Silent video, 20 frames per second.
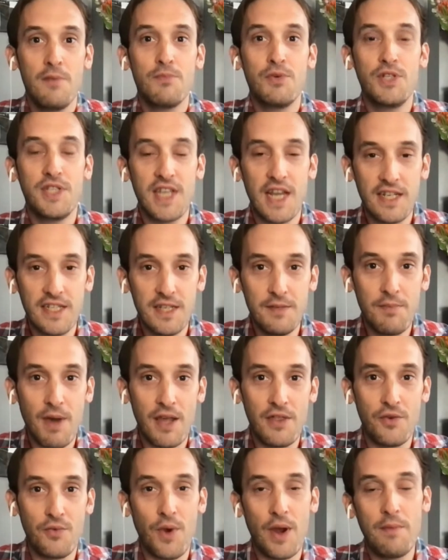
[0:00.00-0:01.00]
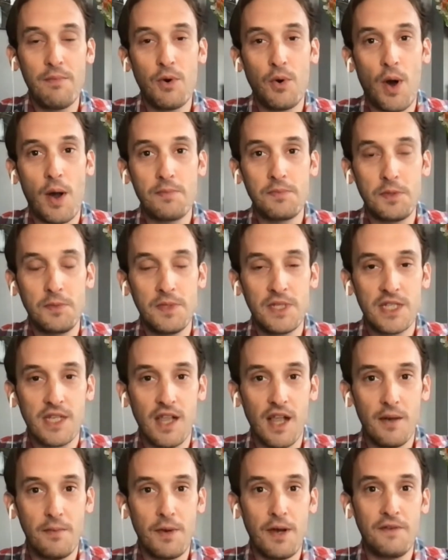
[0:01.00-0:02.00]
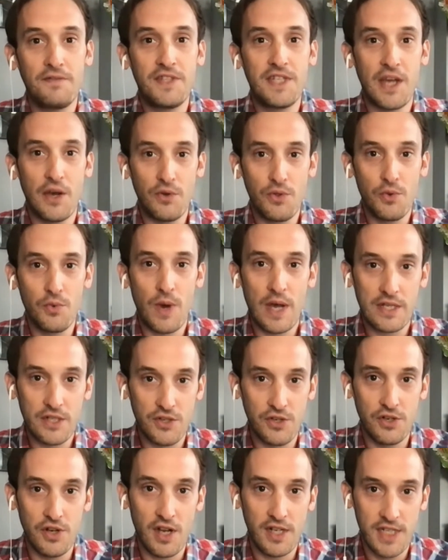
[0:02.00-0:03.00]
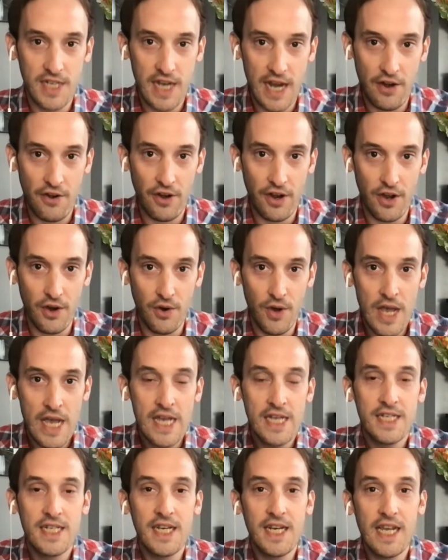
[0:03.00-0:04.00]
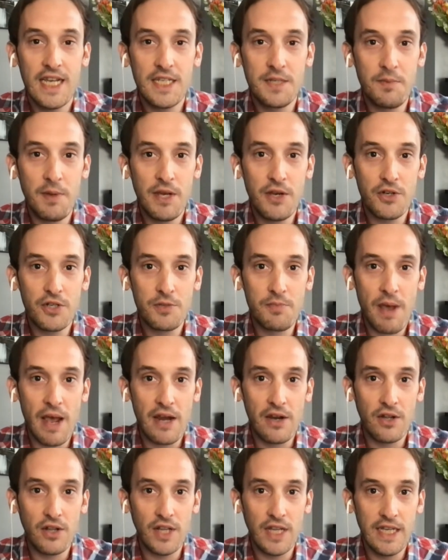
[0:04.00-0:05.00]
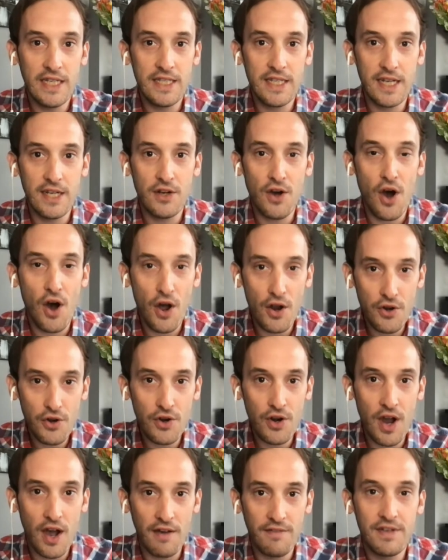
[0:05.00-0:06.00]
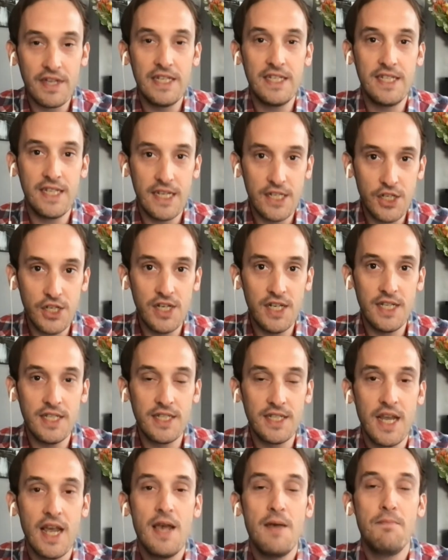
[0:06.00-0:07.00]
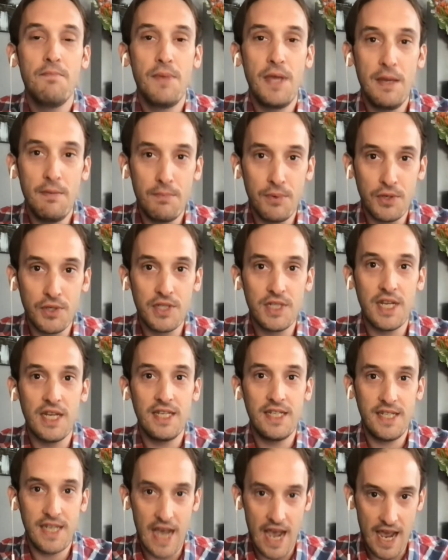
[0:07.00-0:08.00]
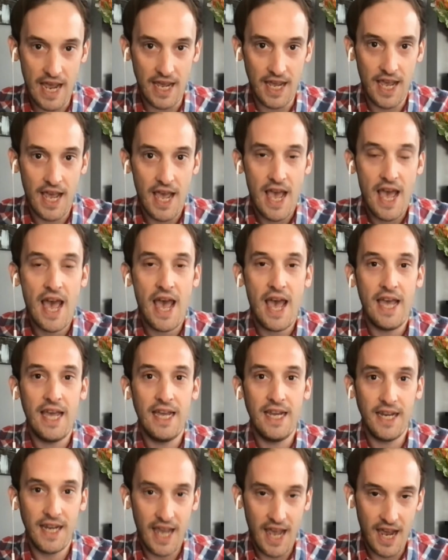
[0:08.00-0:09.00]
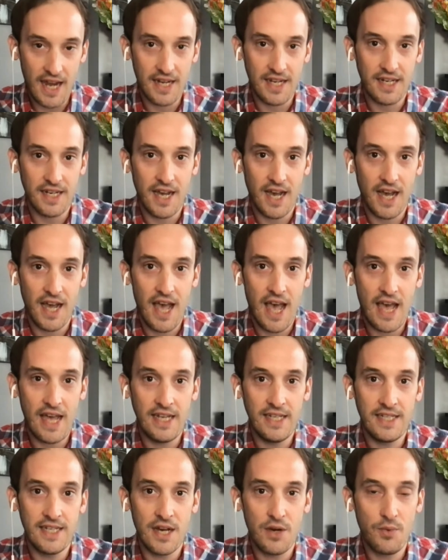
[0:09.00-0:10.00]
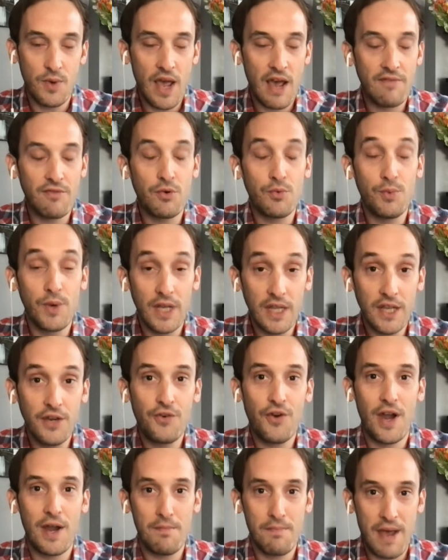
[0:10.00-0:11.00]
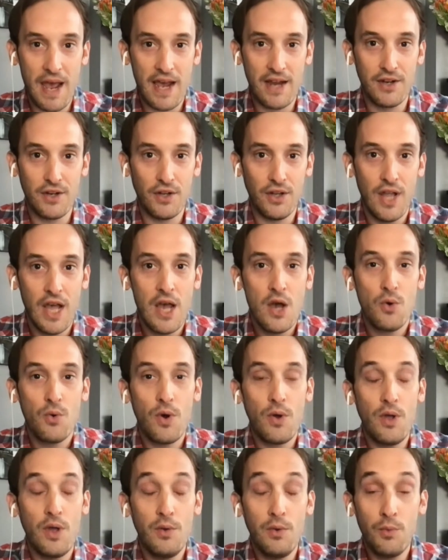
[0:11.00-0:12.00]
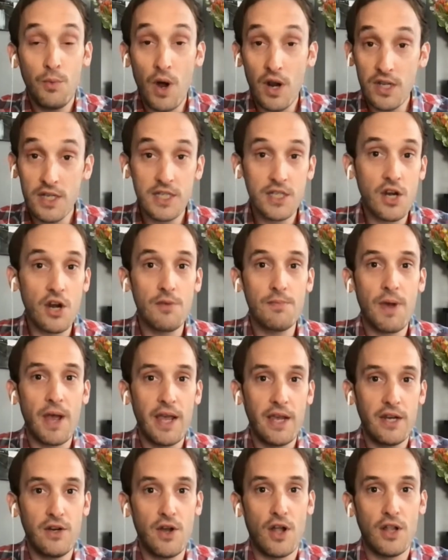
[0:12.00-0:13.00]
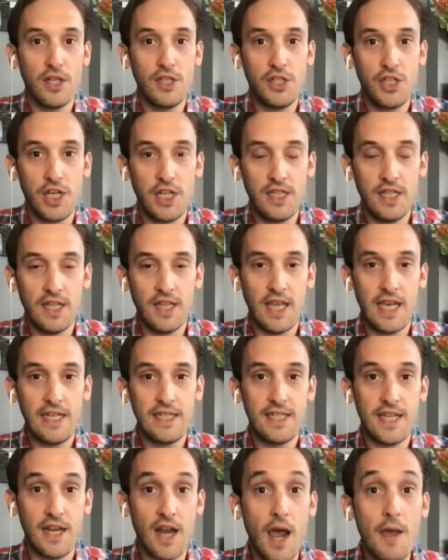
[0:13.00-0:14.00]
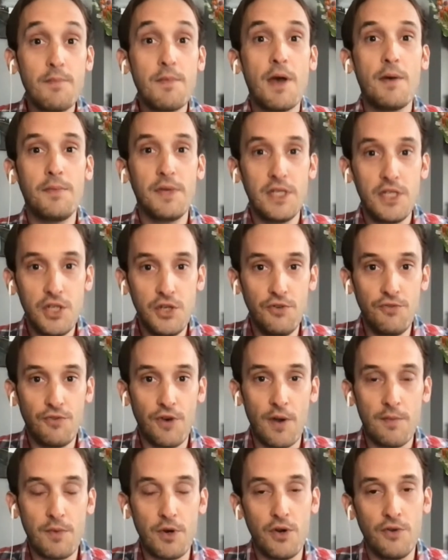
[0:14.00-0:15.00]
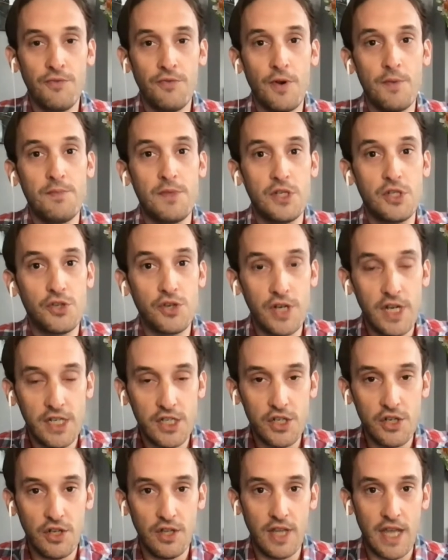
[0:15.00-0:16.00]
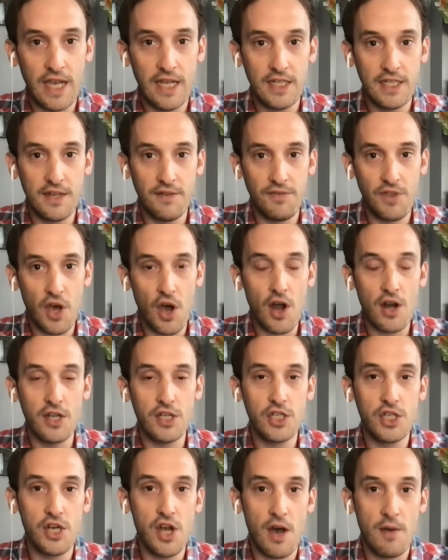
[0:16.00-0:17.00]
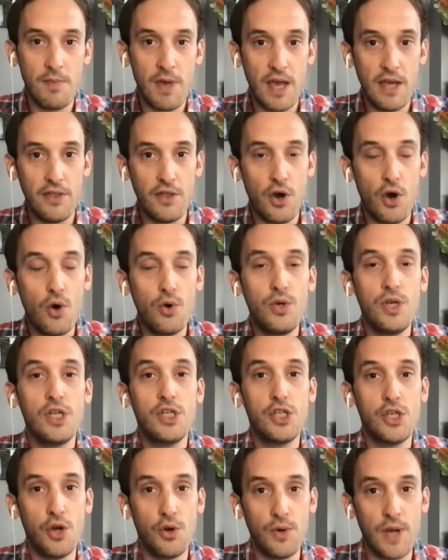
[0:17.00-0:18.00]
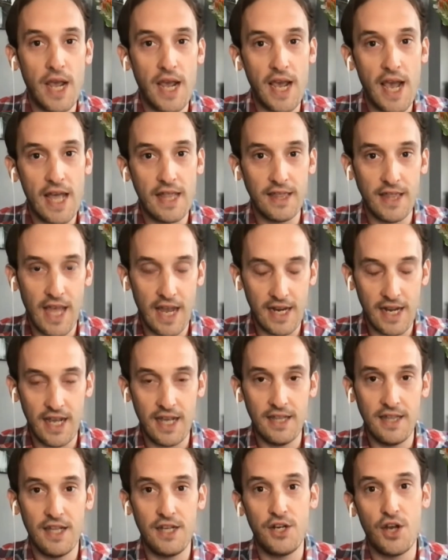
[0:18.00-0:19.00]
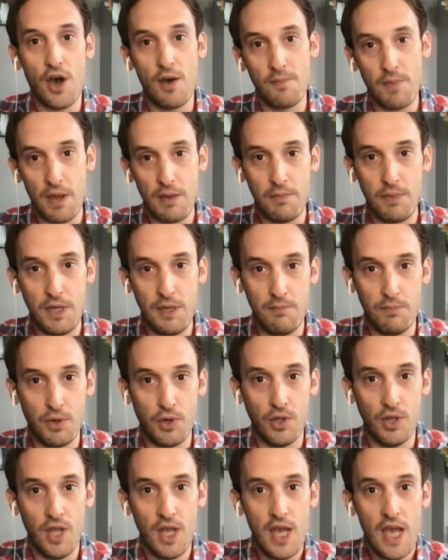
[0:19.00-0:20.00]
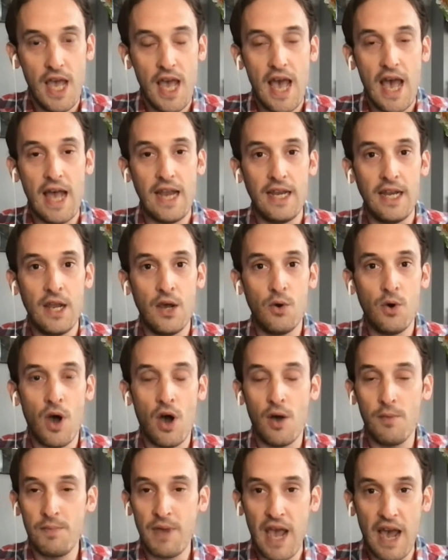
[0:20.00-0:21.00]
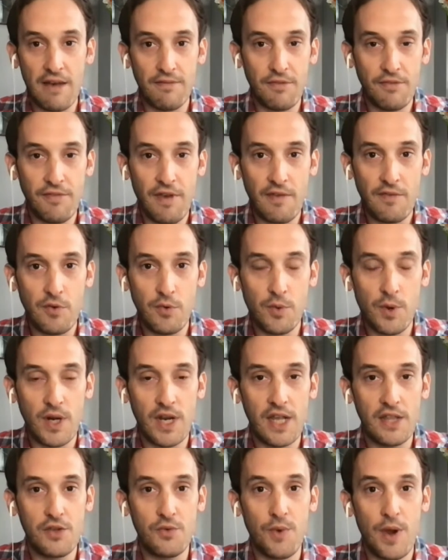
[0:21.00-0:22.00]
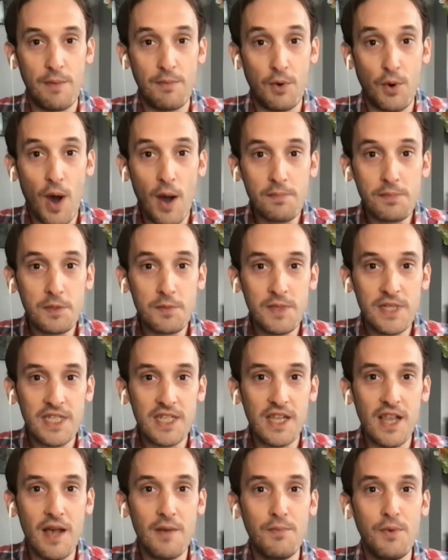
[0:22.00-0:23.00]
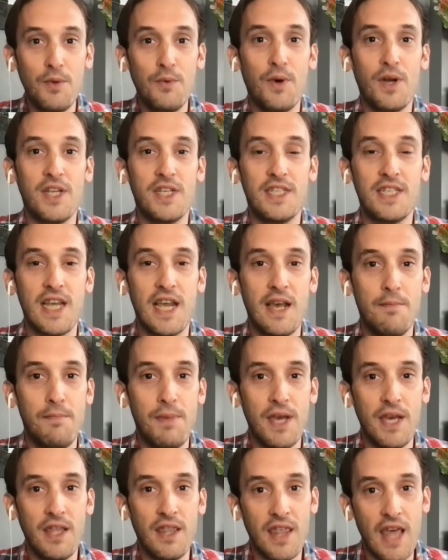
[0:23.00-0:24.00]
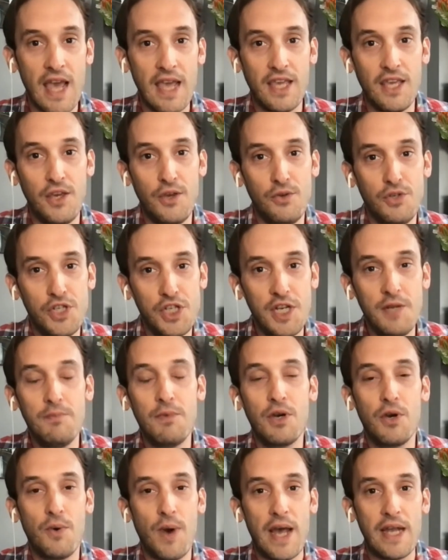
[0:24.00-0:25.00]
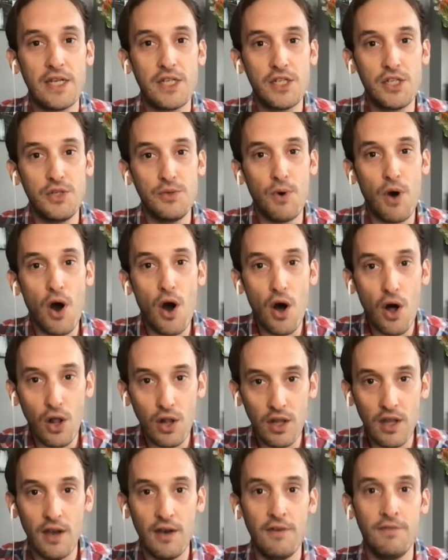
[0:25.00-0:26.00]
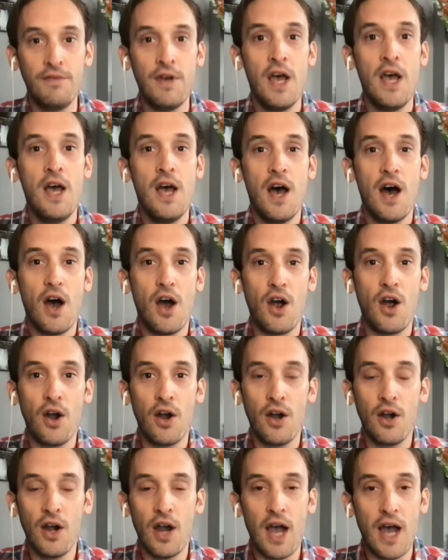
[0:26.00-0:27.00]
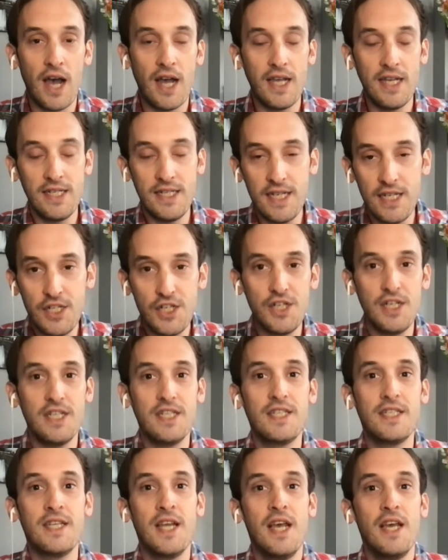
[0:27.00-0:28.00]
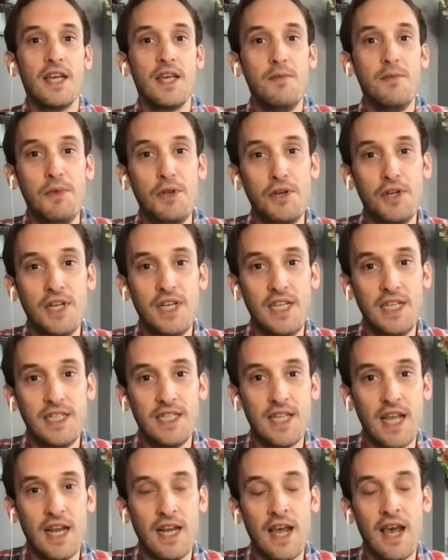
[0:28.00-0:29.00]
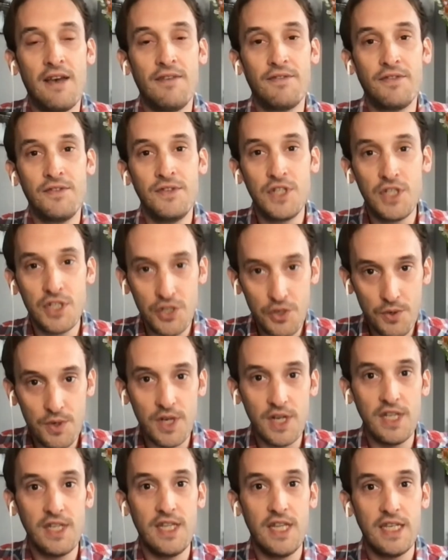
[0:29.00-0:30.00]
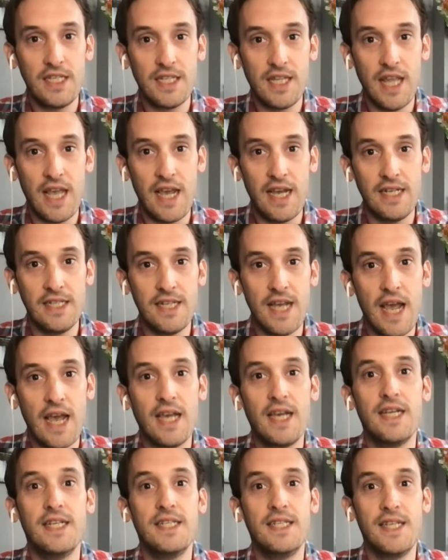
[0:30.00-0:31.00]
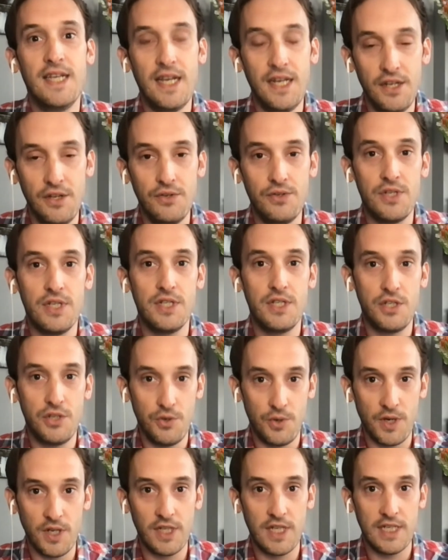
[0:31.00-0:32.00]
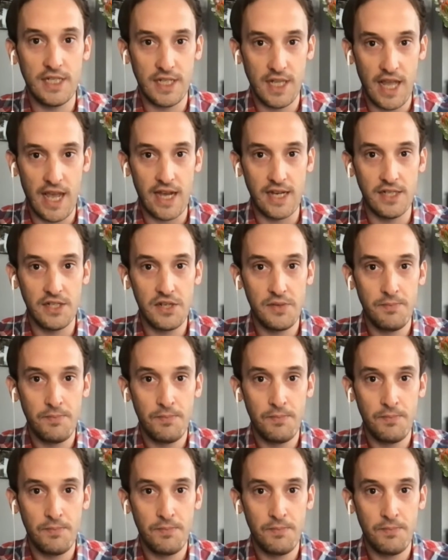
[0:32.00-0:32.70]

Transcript: presented by the Rainbow Optimist Club of Southwestern Ontario. Today's speakers panel is in honor of Indigenous Peoples Day in Canada, and we have a really great panel. We want to start by acknowledging the lands that I'm coming to you from are from the traditional lands of the Anishinaabe, the Haudenosaunee, and Lenni Lenape people. And on behalf of everyone at the Rainbow Optimist Club, we want to say a big thank you, Chi-miigwech, to all of our Indigenous communities that have stewarded this land and continue to steward this land.